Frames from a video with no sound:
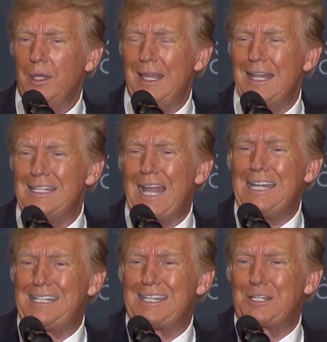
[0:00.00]
He
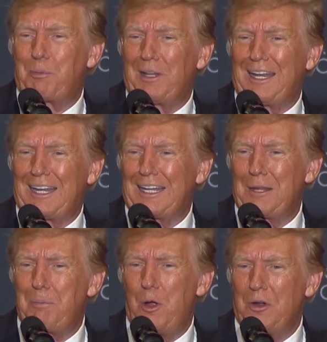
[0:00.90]
indicts his
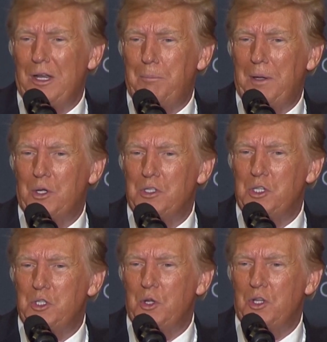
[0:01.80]
political opponent because
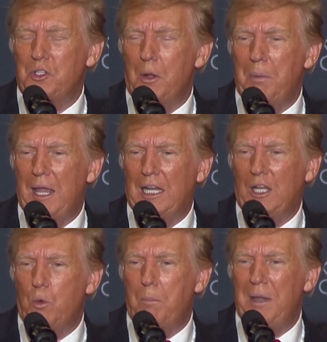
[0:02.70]
he's doing so
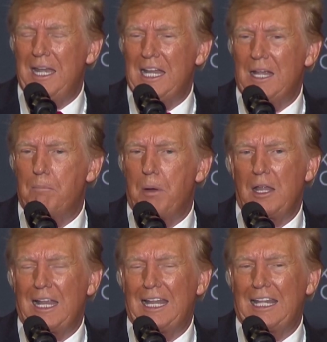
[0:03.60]
badly. We're beating him
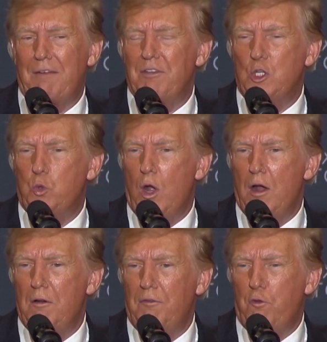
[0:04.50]
by 11,
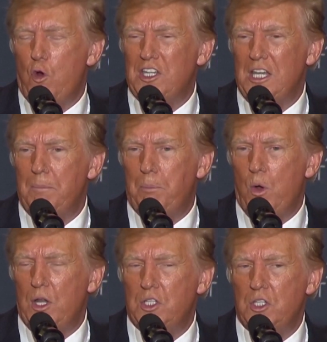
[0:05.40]
12, 14
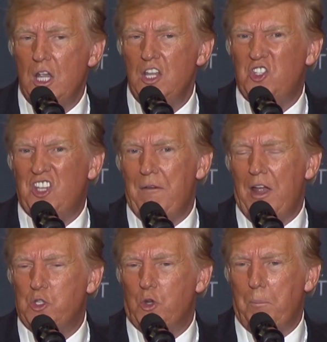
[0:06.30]
points.
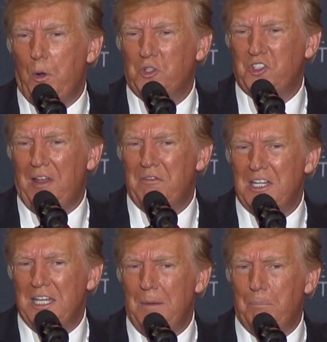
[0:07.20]
I saw a poll,
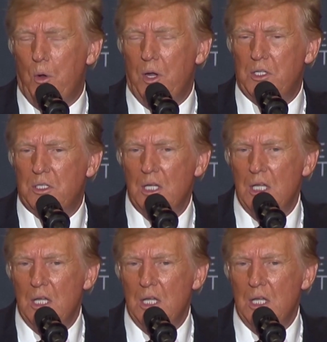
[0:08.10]
17 points.